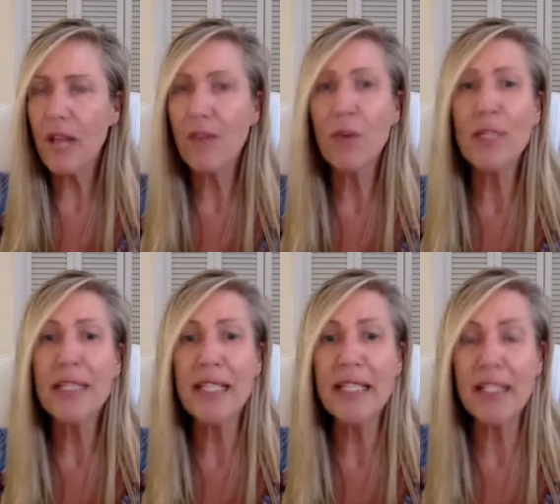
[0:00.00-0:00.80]
I've
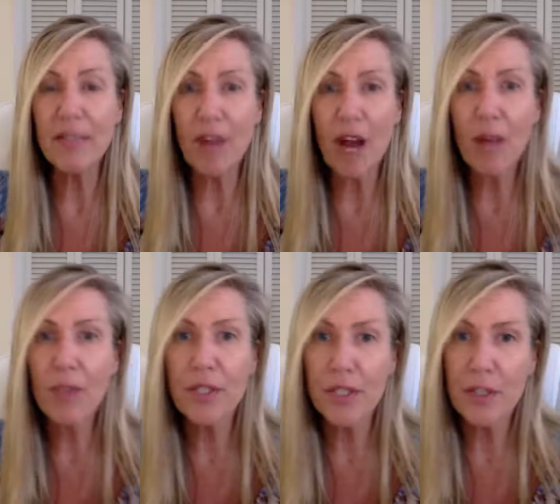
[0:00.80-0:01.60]
always said that if I
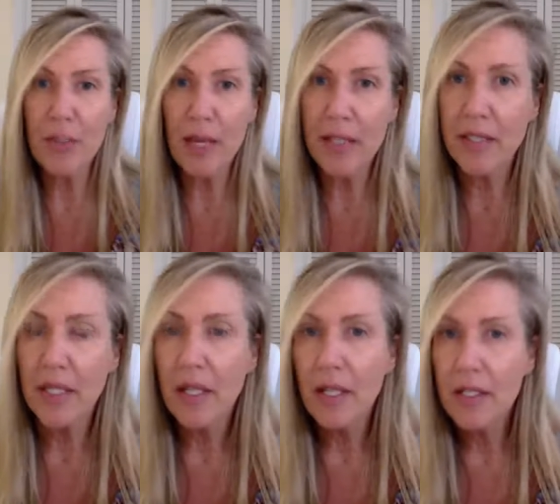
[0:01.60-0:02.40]
was to spend
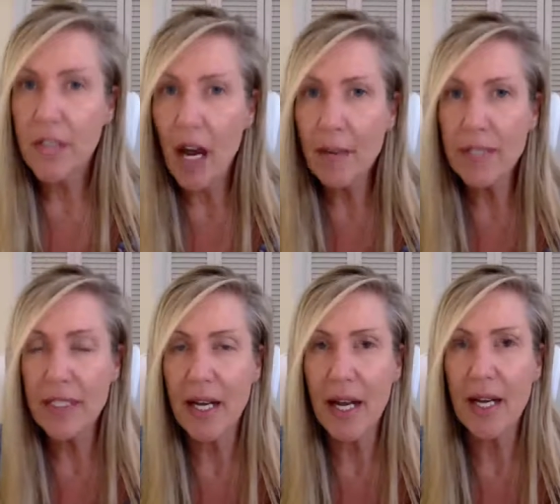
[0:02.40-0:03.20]
time
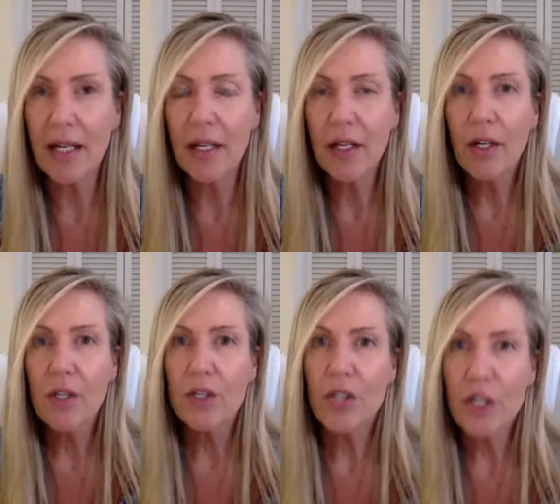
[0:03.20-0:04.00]
today
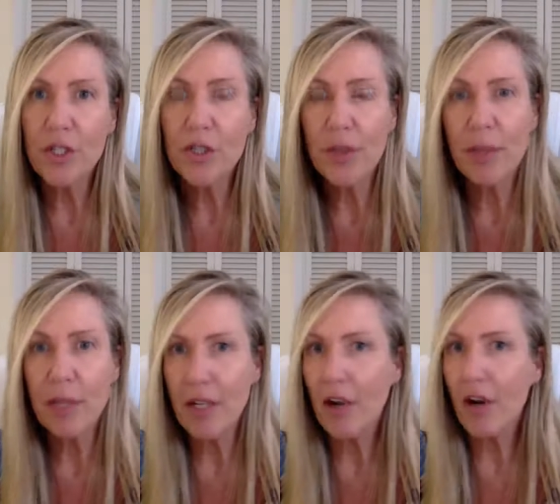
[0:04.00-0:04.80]
just doing
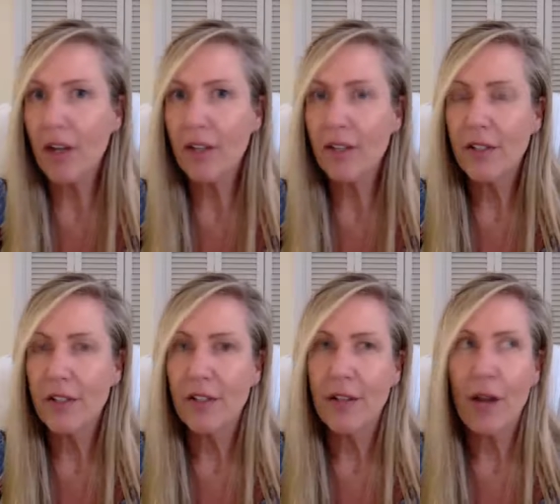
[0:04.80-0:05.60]
PR,
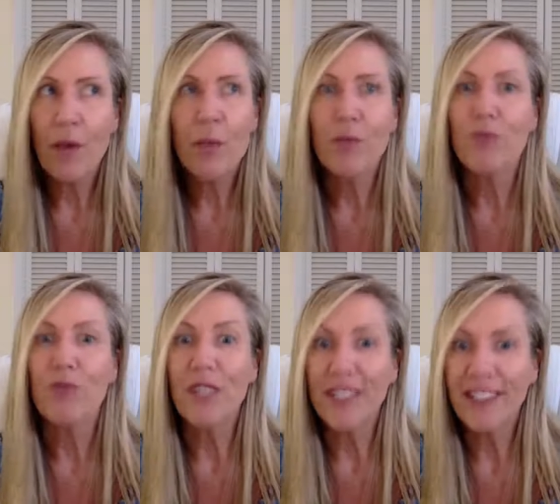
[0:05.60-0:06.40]
I would be
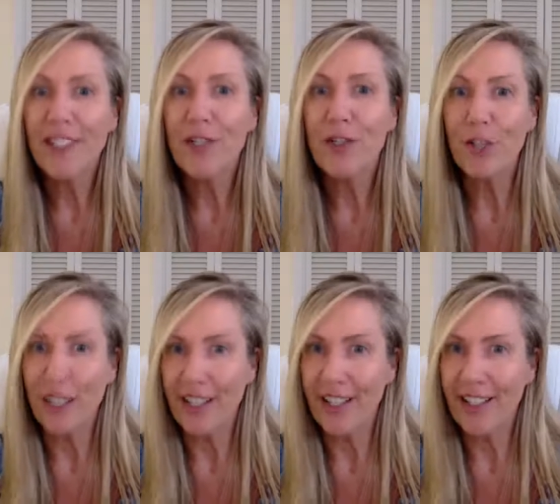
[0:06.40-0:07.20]
really good
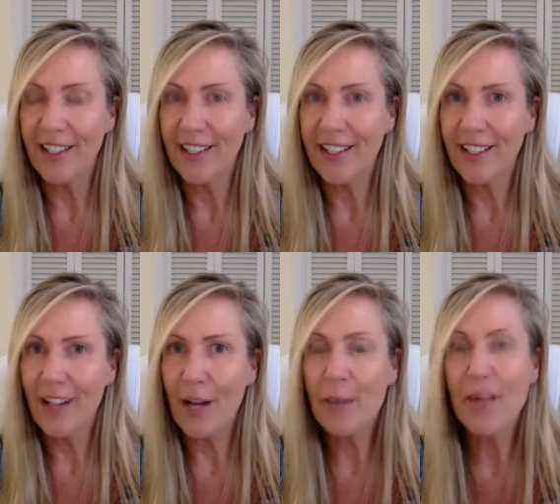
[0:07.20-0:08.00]
at it.
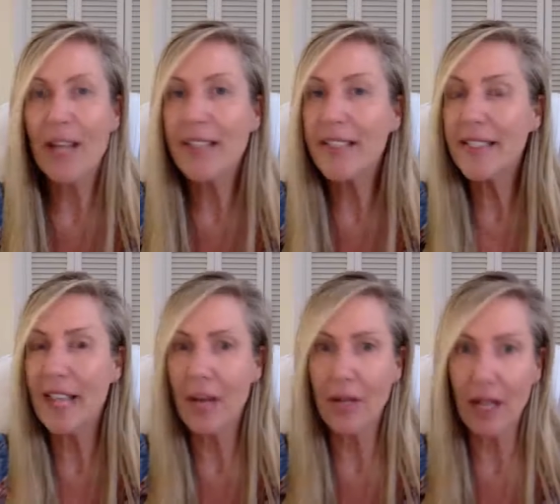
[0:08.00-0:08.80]
I am not
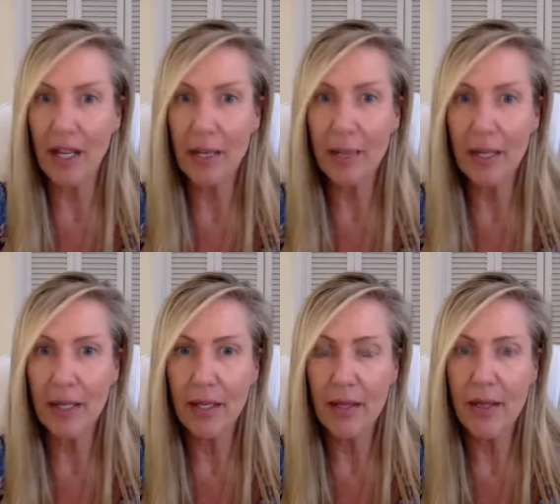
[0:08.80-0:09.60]
discounting
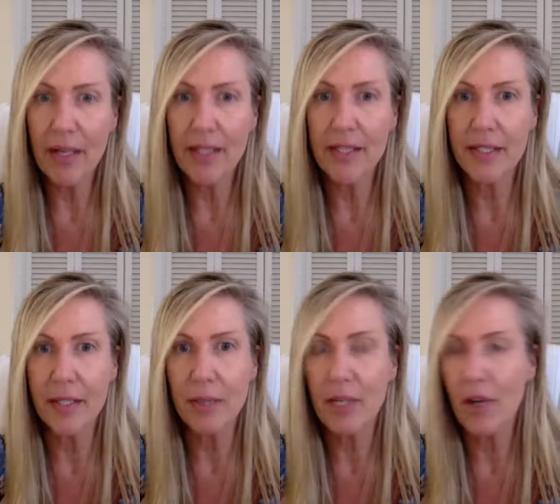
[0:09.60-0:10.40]
anybody that has
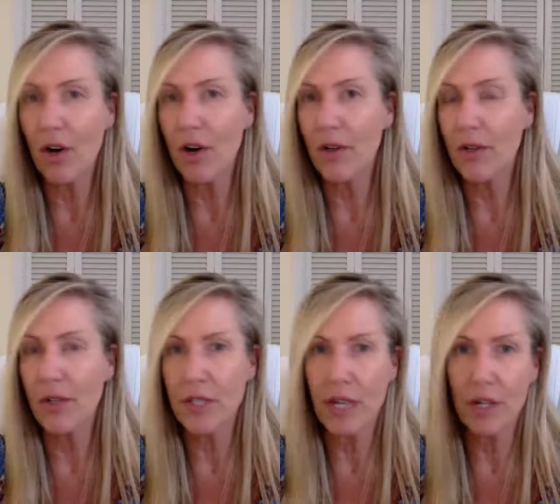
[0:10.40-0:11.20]
done PR their
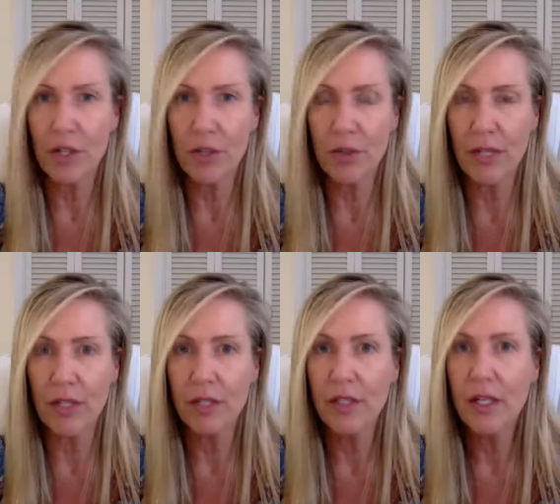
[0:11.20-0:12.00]
entire
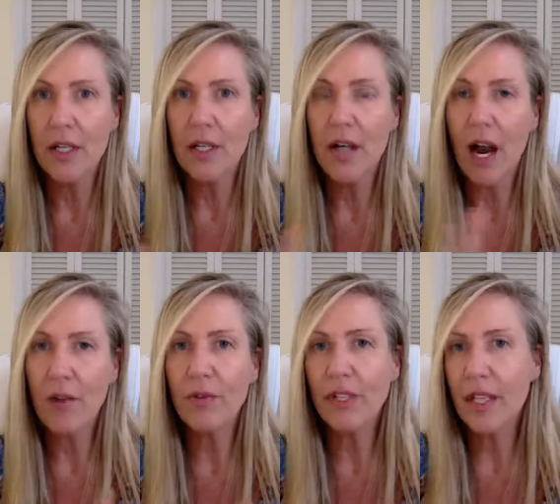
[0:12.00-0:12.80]
career.
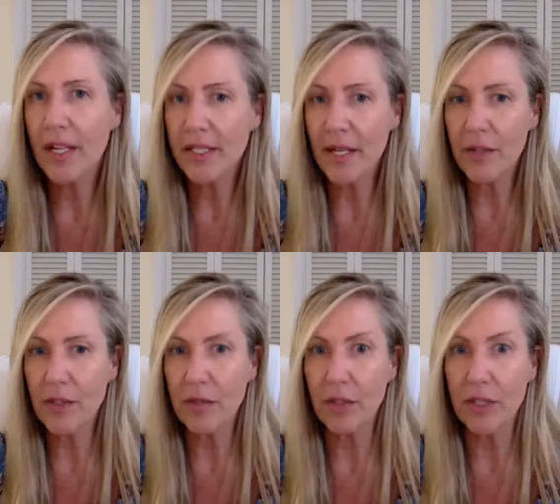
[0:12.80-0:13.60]
I realize how
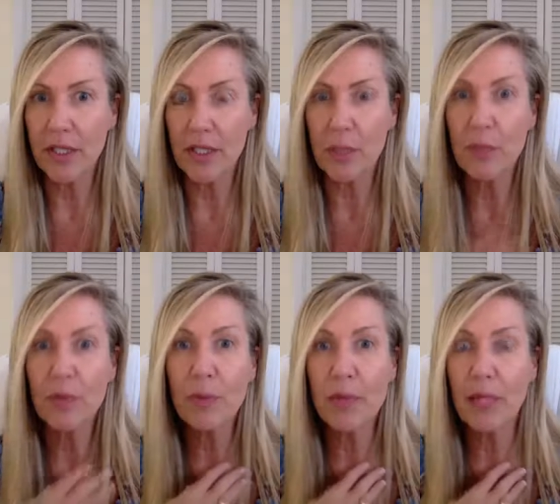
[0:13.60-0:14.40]
difficult it is. But
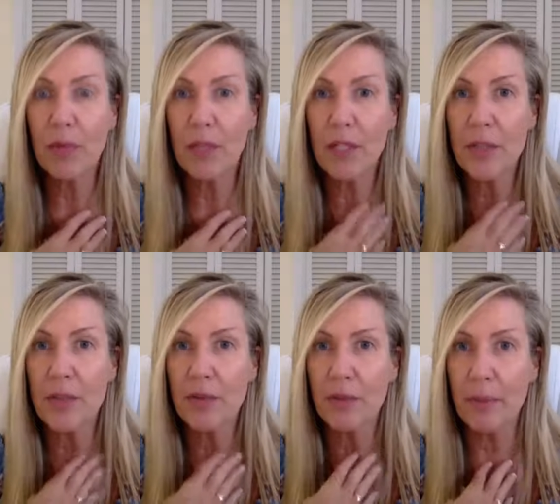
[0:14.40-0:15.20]
for me, what it's
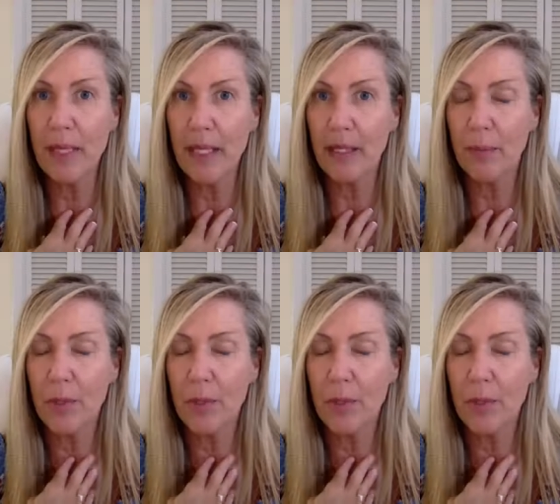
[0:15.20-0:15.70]
been for me